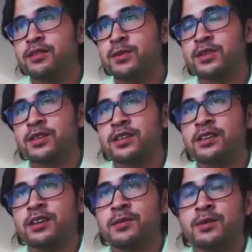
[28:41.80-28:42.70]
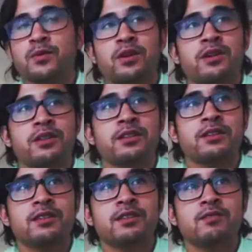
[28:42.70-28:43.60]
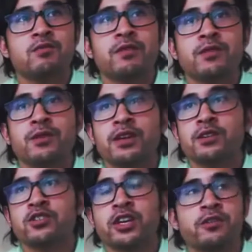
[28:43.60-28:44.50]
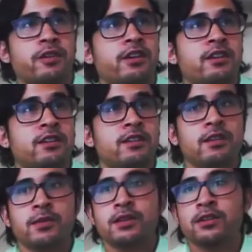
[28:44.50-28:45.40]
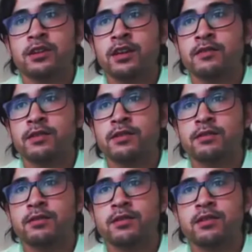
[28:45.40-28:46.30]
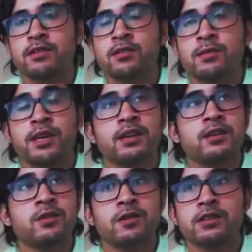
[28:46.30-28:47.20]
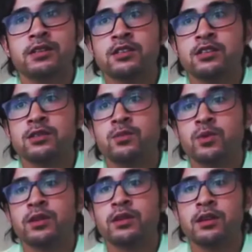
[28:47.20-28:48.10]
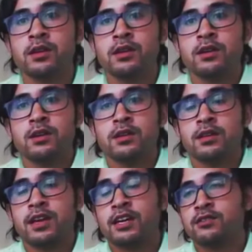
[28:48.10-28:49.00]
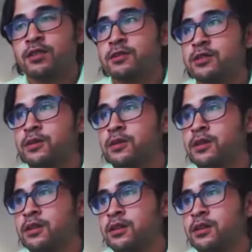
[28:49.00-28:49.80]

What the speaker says: Especially, I mean, with all the revenue that you're generating, I mean, you're making newer decisions with the cash flow. So,